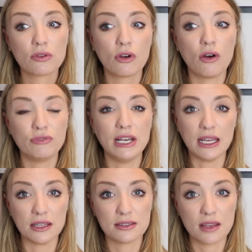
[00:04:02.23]
got really
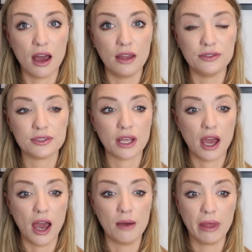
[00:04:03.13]
concerned,
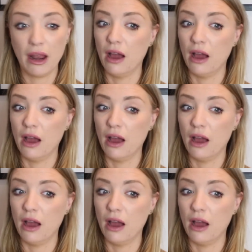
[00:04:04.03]
and